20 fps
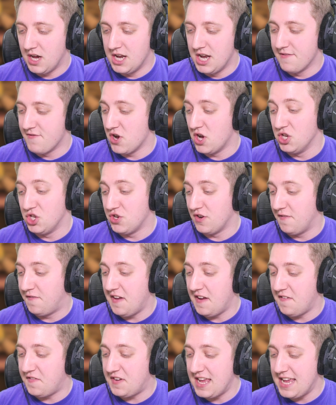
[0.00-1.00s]
Another
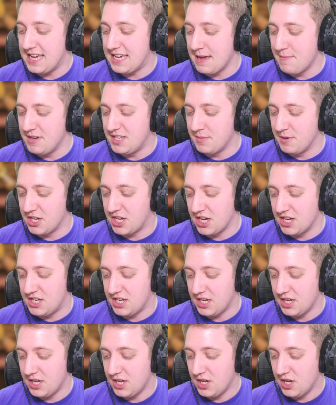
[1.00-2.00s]
150. Give me something good.
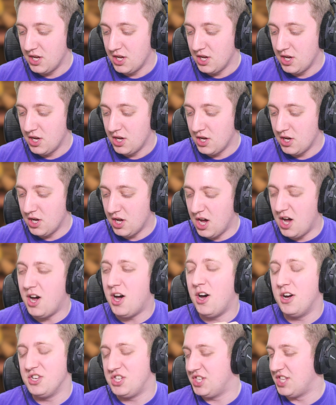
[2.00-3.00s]

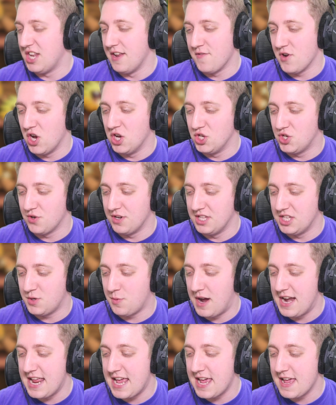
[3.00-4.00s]
Ah, oh, just another
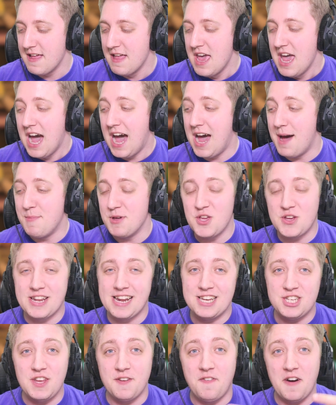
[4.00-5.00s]
120. Uh, but you can
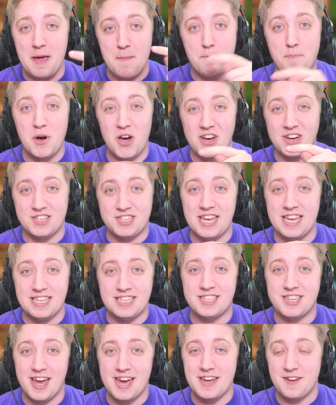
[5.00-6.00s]
actually find bugs
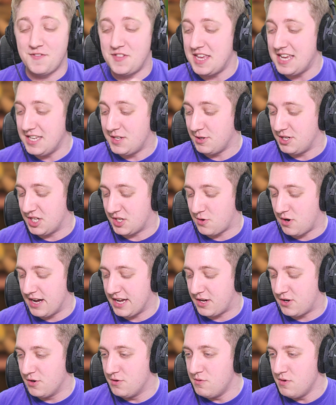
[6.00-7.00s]
inside of these, which is
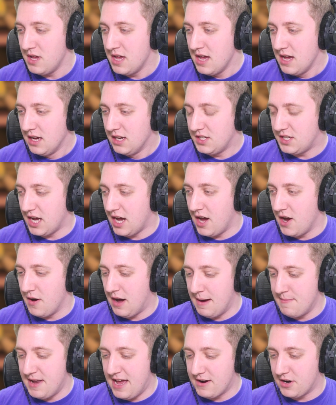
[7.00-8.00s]
quite cool. So
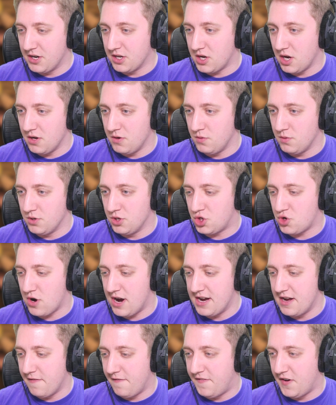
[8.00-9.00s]
I'm now going to go and
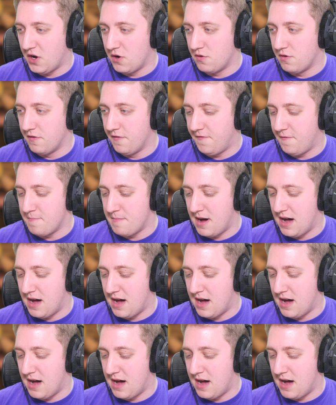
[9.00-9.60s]
try and evolve